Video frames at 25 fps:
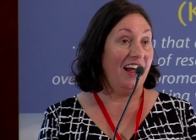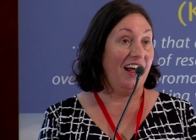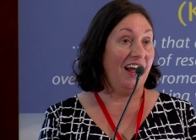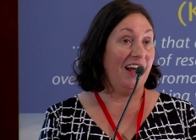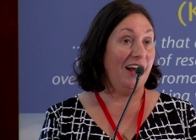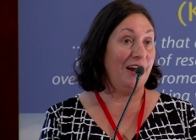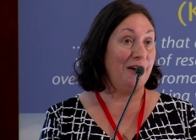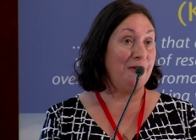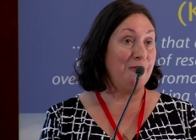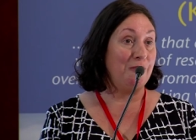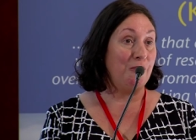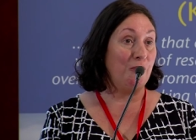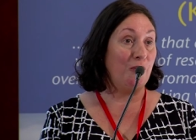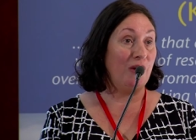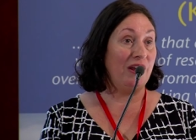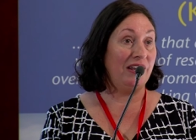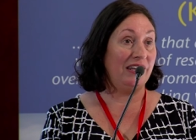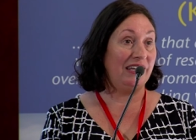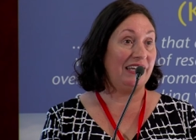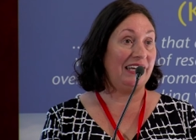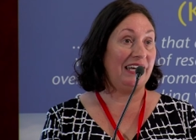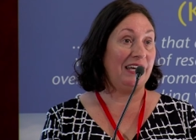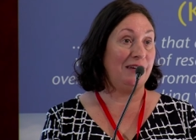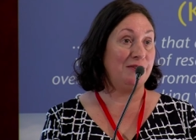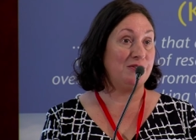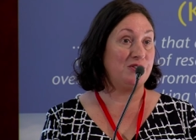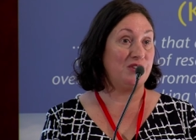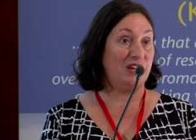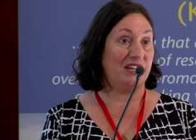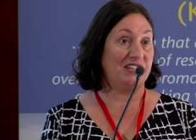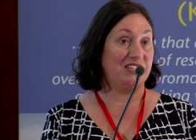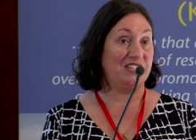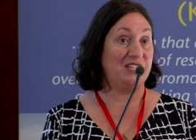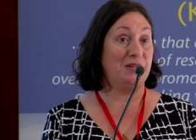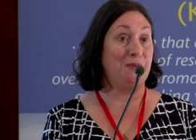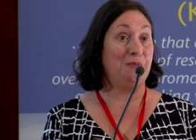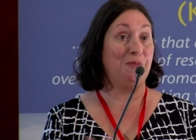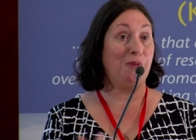Um, when it came to
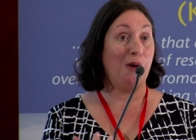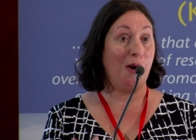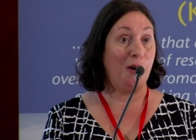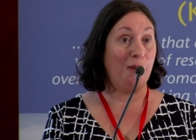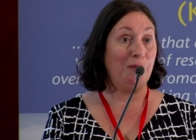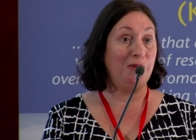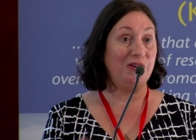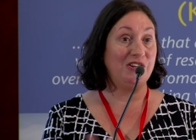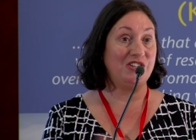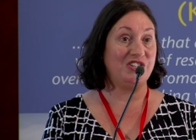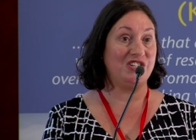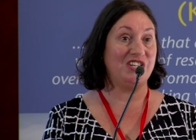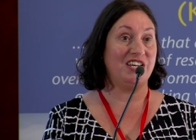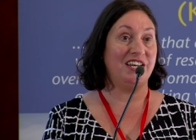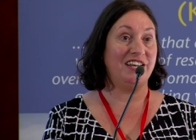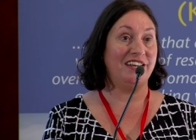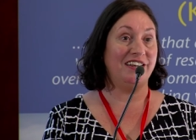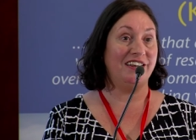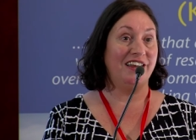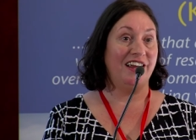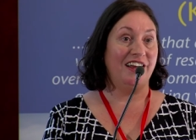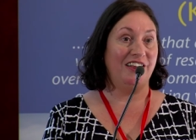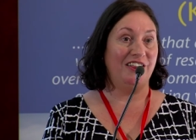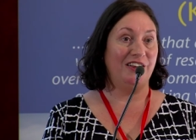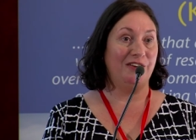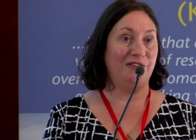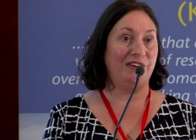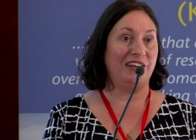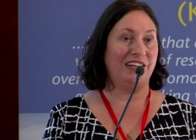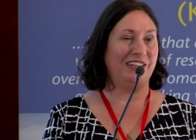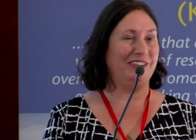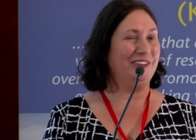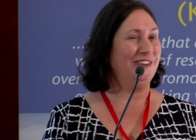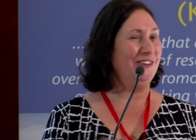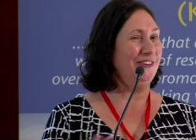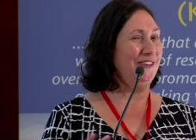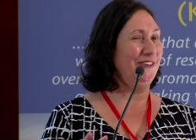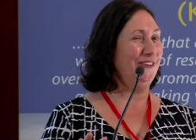actually publishing, they were like,
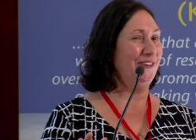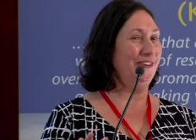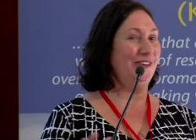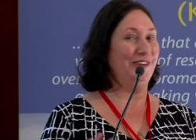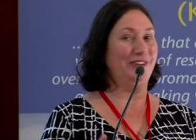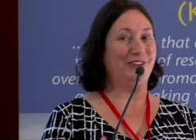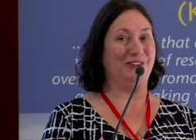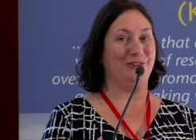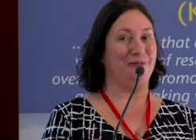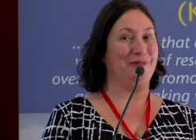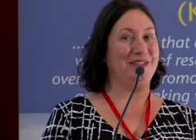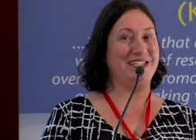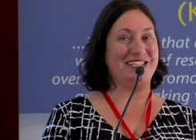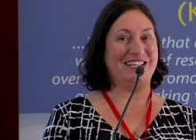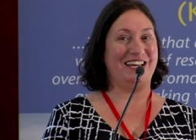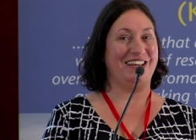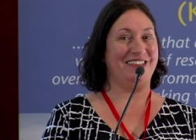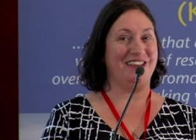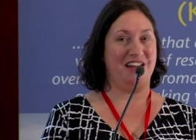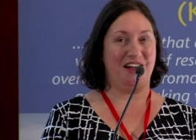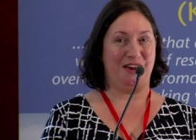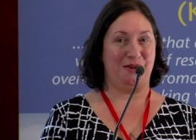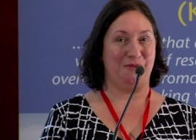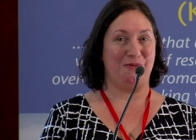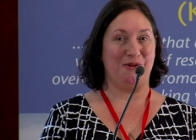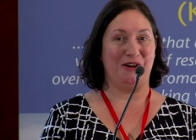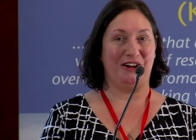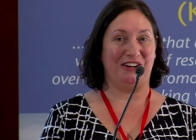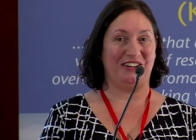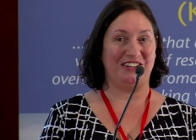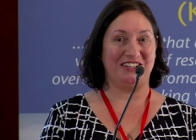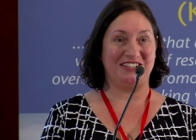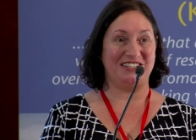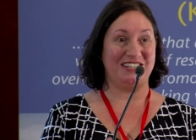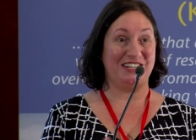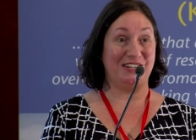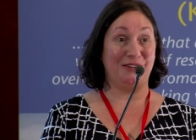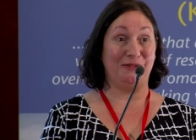no, no, no, don't be saying that about
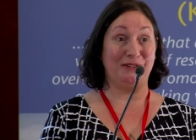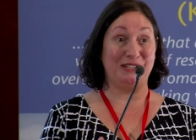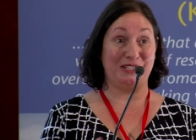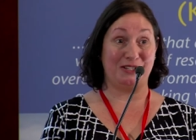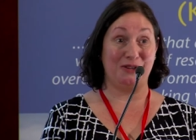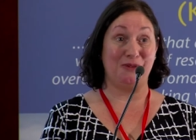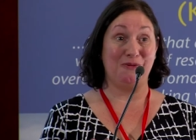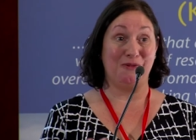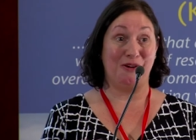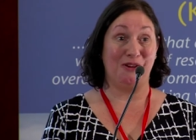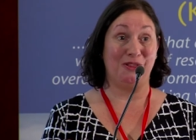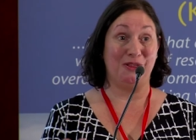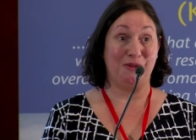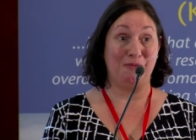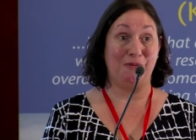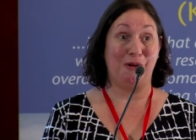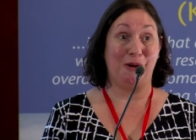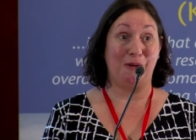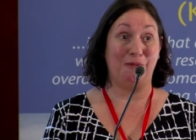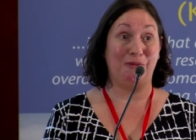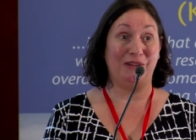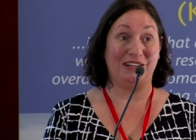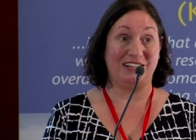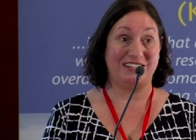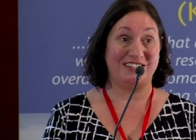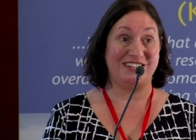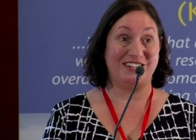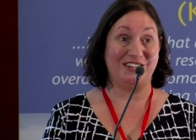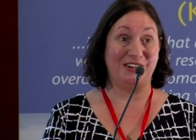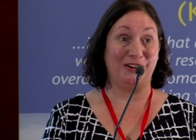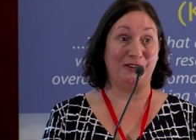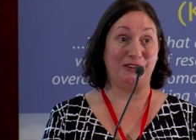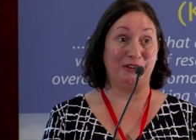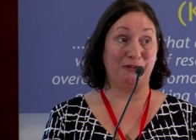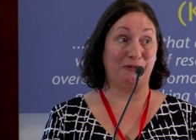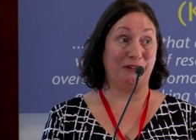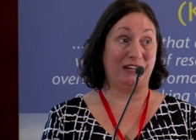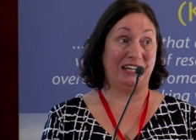us. You know, we don't want the public to
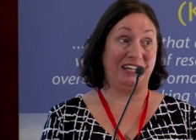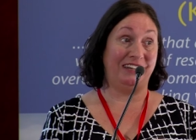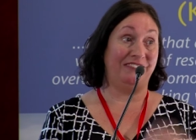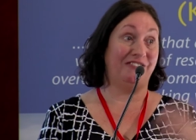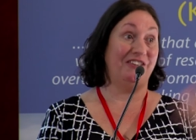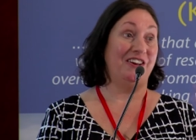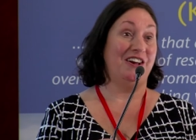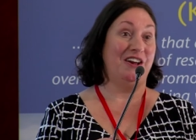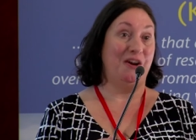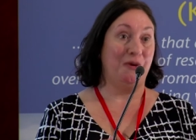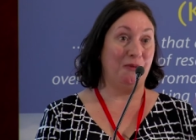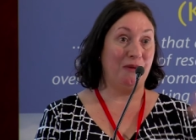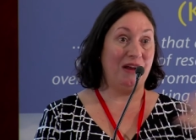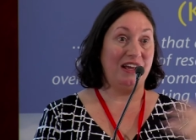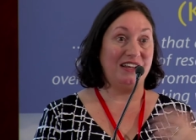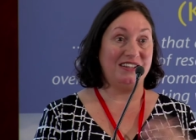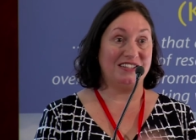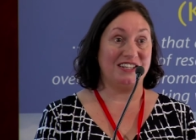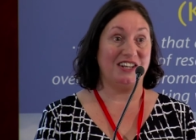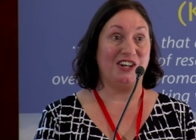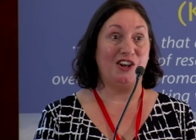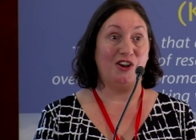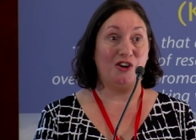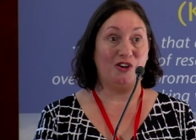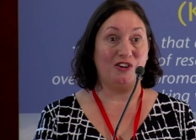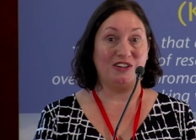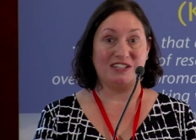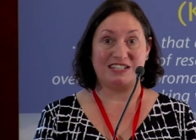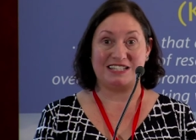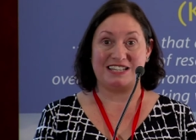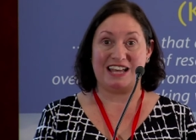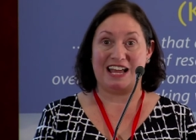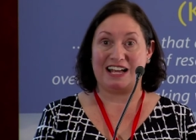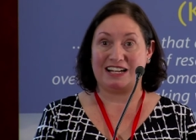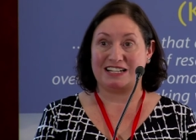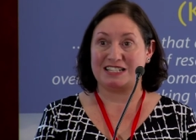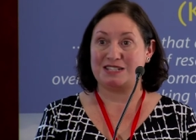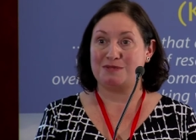know that we've went and lost
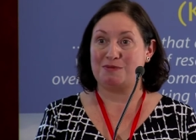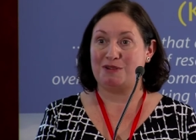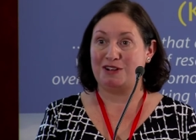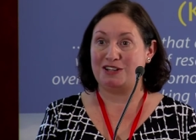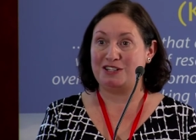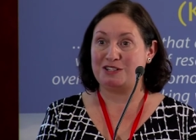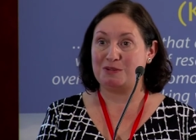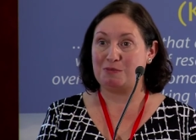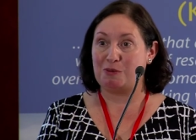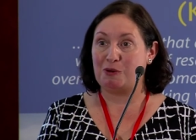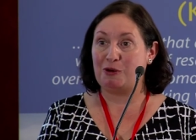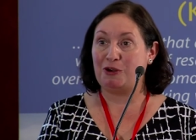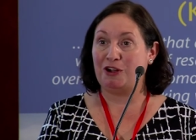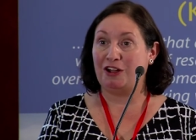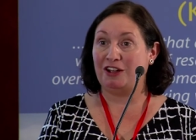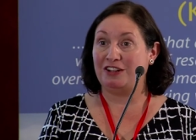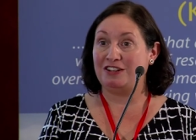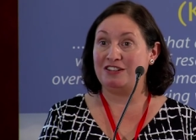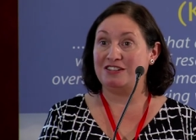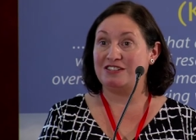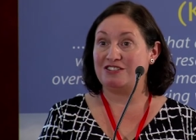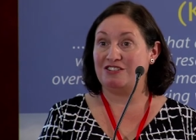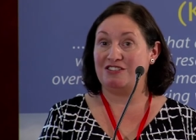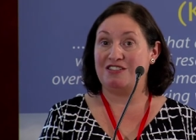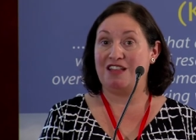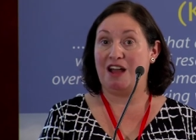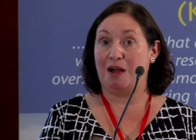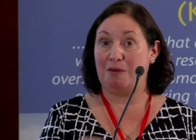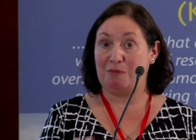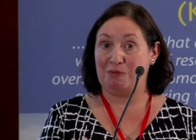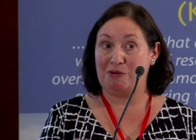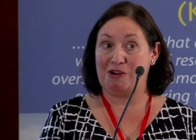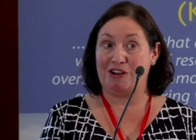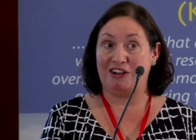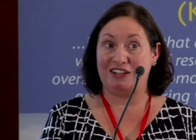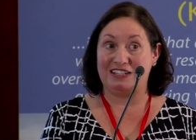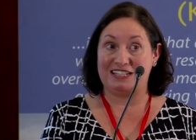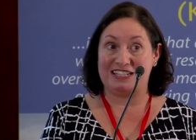X amount of pounds on that
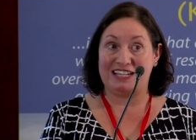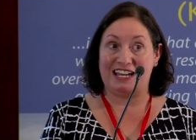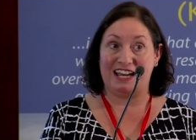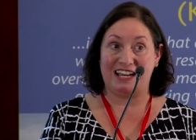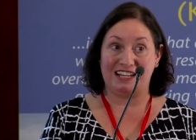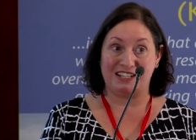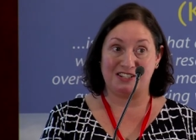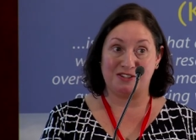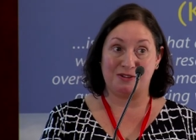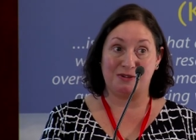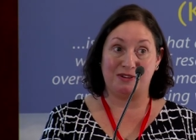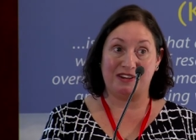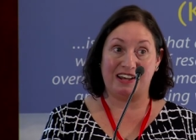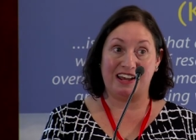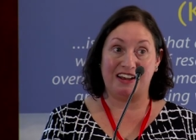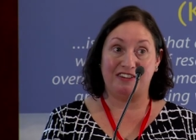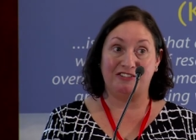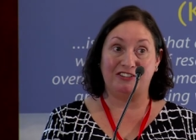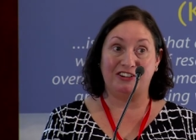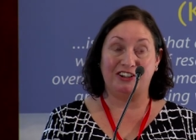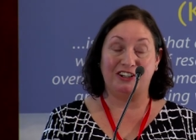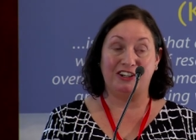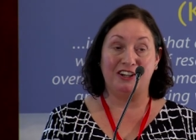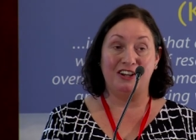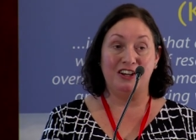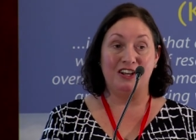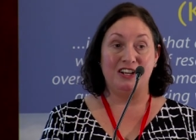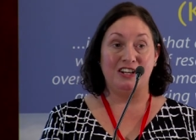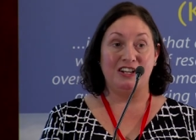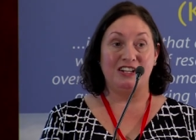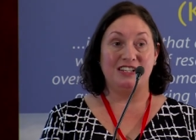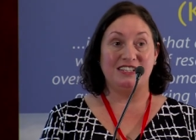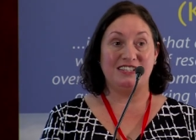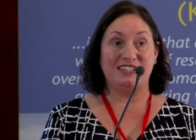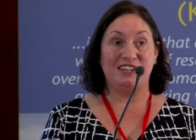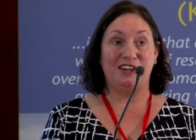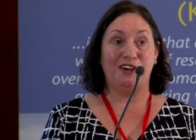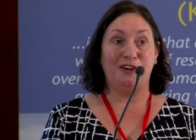project or whatever.
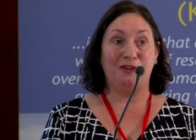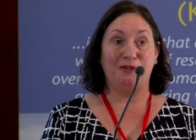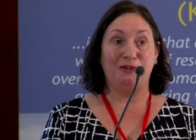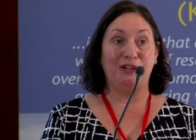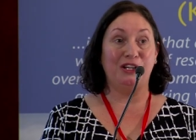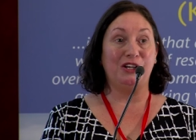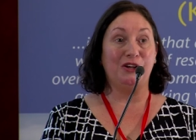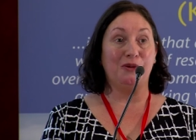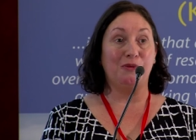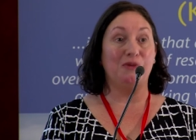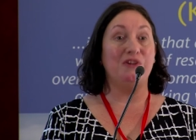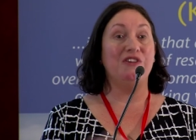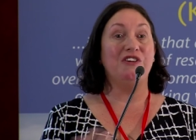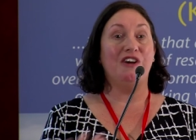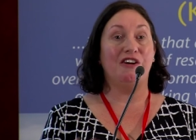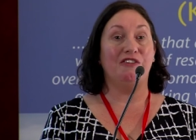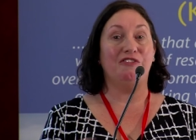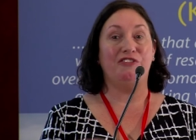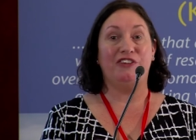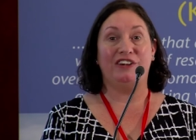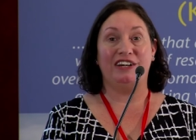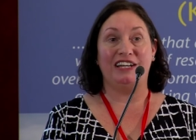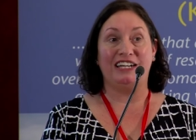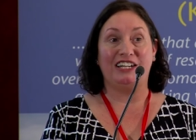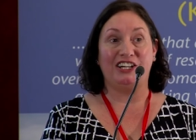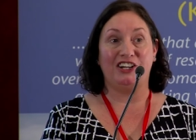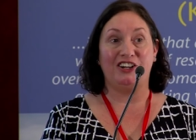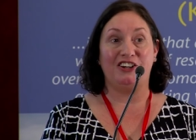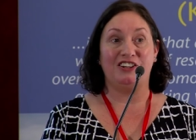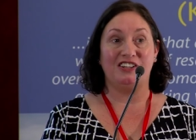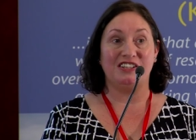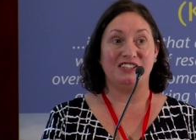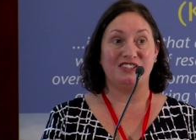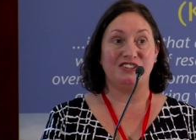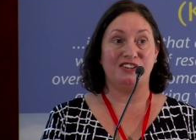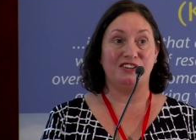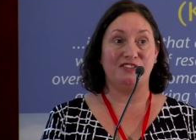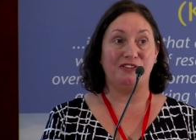So, you know, we're not very good
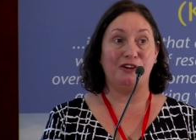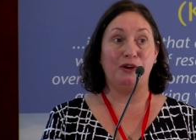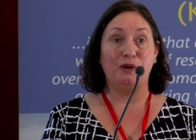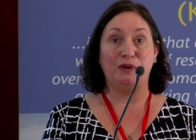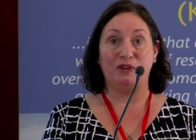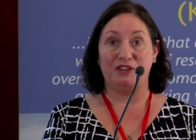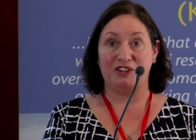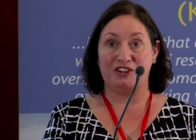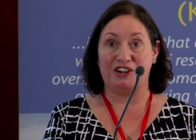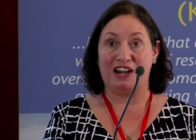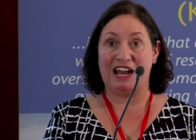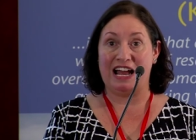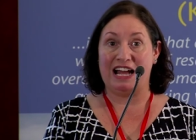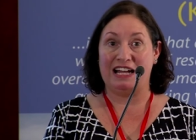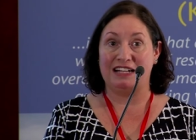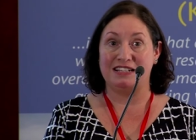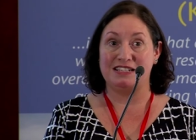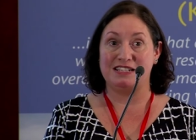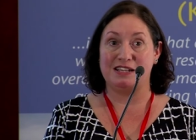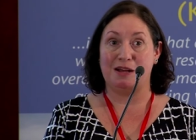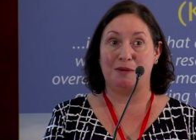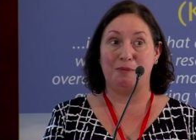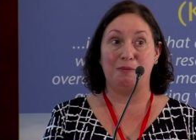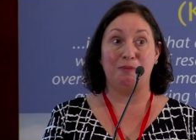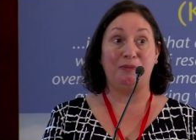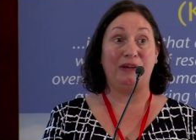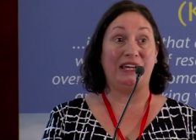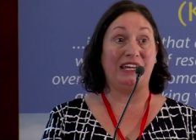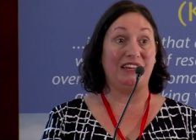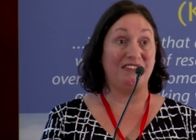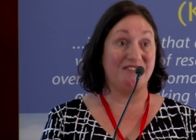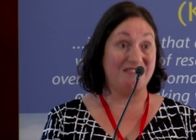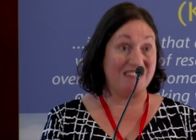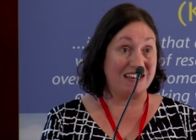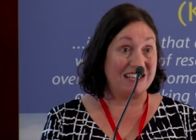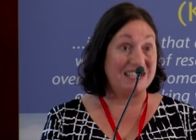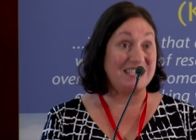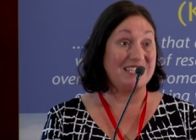at sort of holding our hands up and
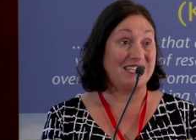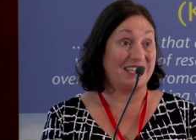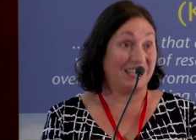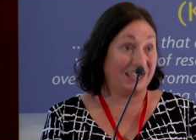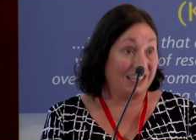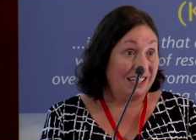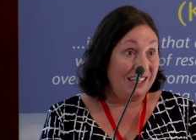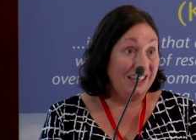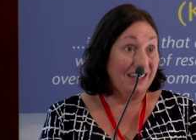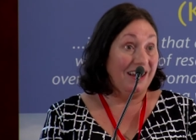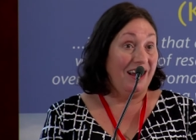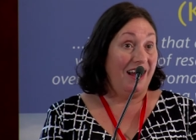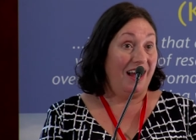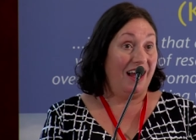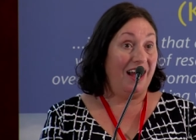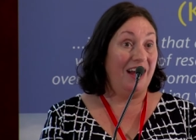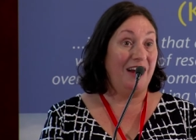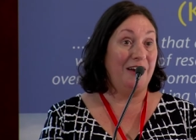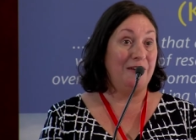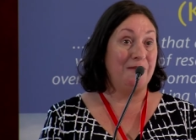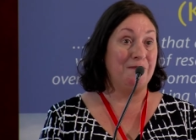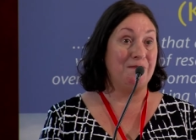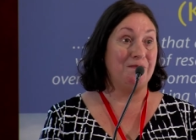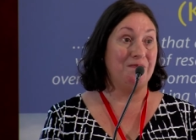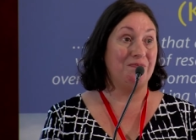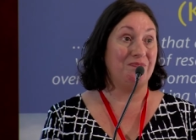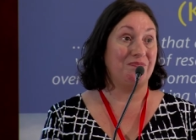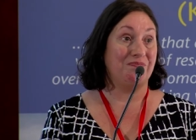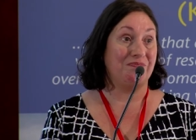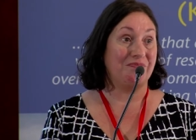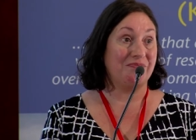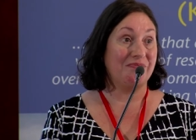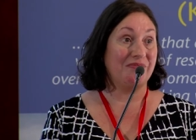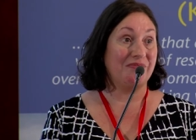being risk, um,